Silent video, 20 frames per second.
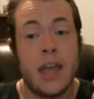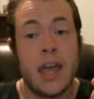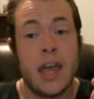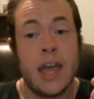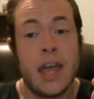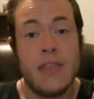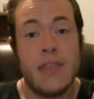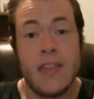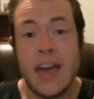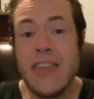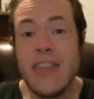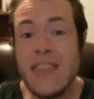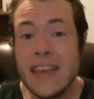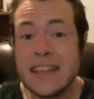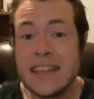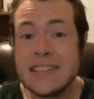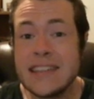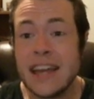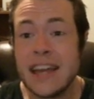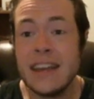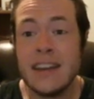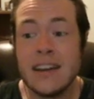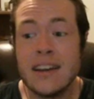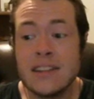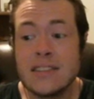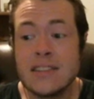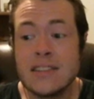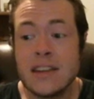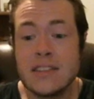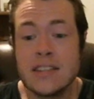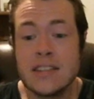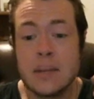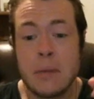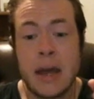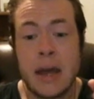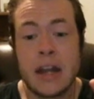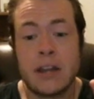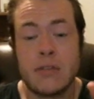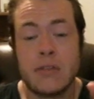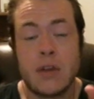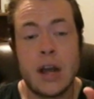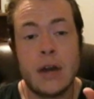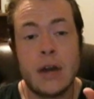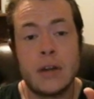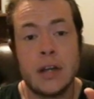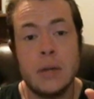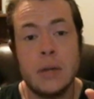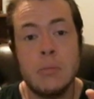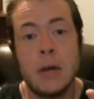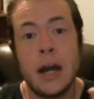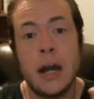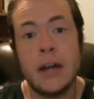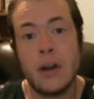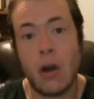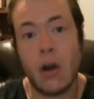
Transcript: And then they send us a schematic for how to combine